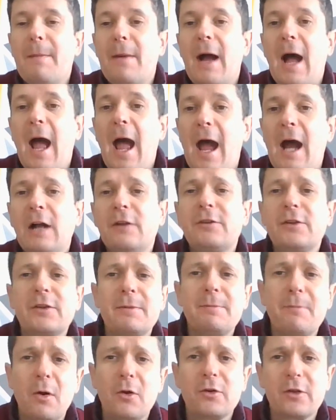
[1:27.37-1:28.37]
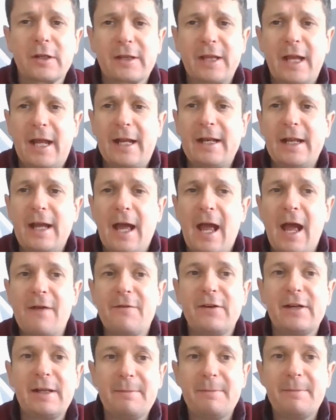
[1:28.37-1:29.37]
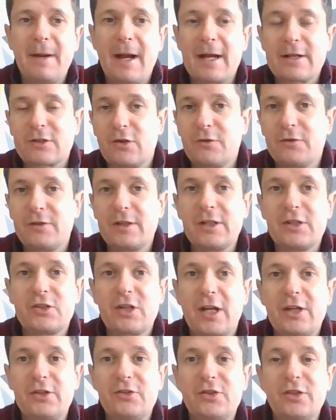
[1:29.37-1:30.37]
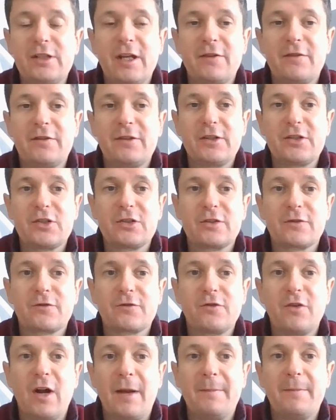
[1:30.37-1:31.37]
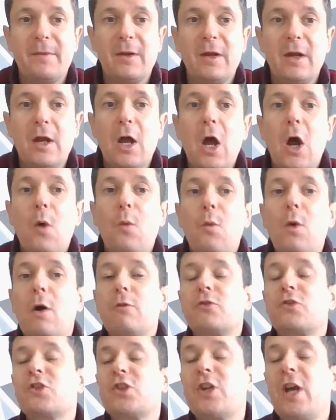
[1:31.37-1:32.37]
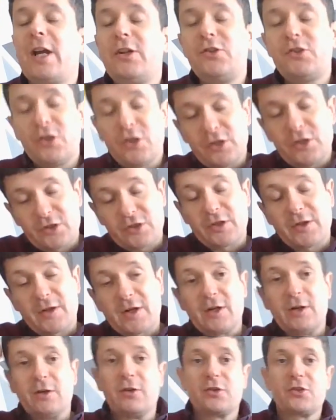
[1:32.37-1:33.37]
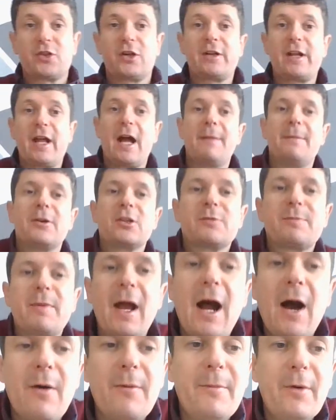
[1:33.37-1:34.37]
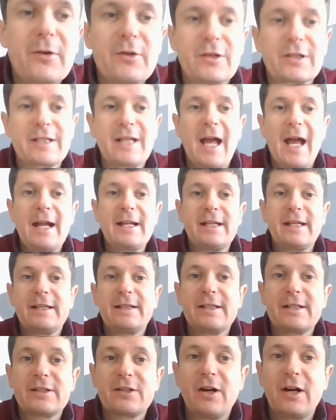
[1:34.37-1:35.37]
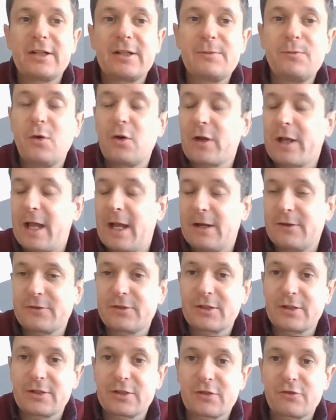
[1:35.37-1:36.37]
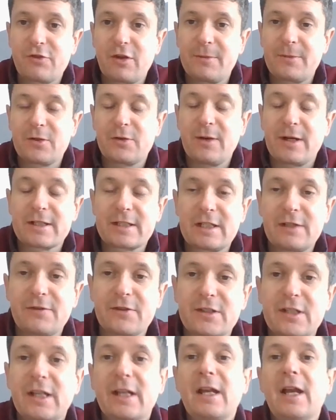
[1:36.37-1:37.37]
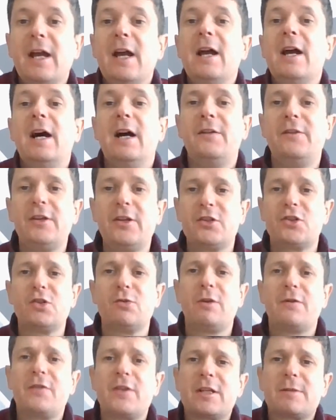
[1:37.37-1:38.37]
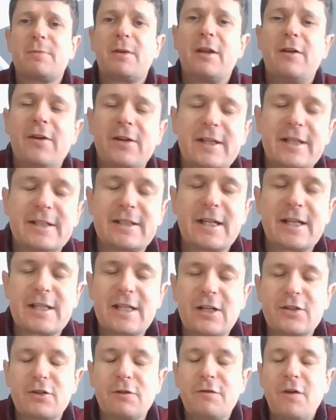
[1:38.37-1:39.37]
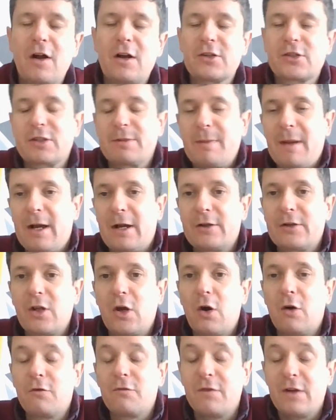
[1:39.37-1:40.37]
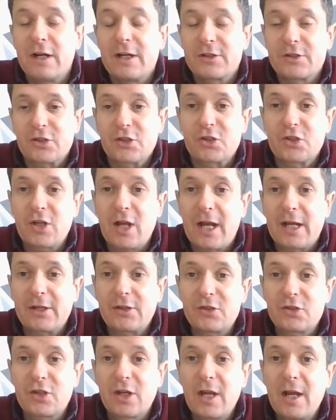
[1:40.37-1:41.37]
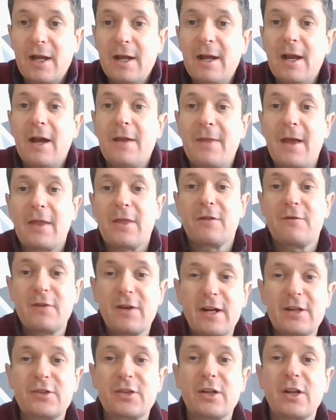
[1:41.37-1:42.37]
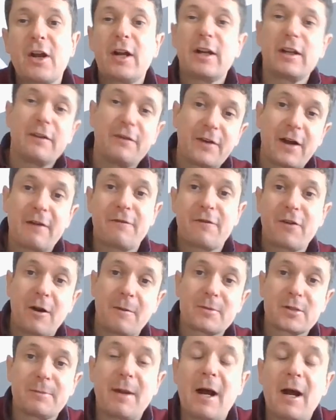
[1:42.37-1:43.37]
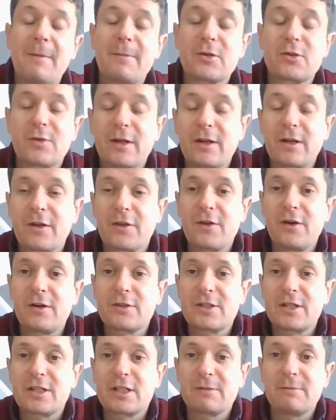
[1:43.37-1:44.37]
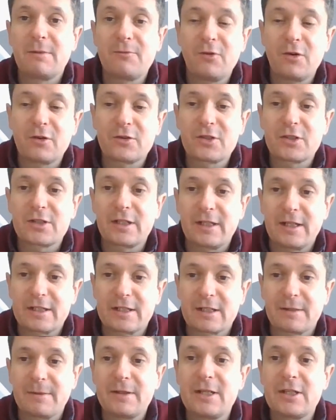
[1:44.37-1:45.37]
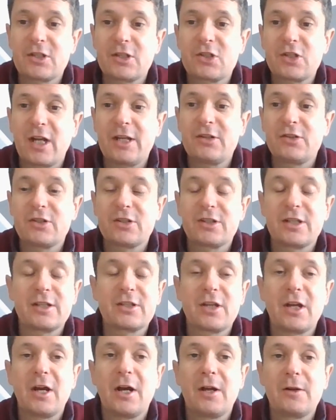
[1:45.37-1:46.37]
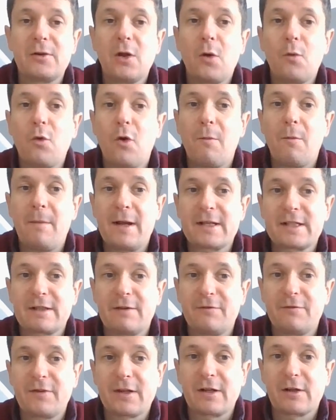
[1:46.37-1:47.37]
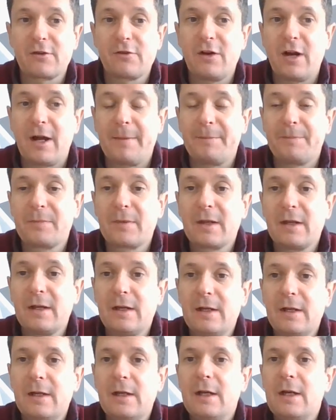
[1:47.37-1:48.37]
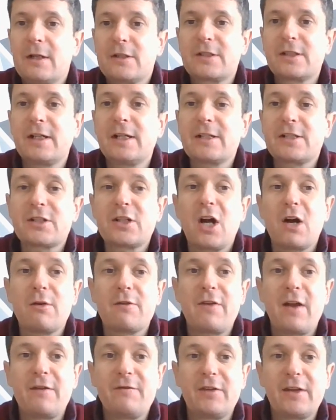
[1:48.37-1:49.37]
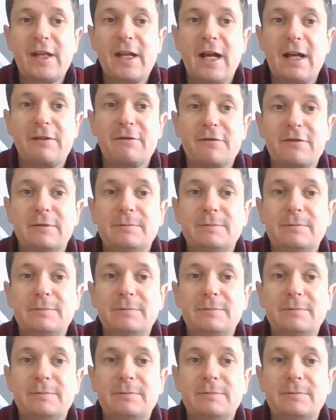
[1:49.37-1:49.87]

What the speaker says: how did the monarch then have an impact on these changing definitions of crime? Well, changes to the law showed how much power monarchs had in deciding what counted as a criminal activity. And the issue with this period is there's such a vast amount of religious change that the religion kind of flip-flops about between Catholicism and Protestantism, and this changes in turn what makes something a crime. So let's start with Henry VIII,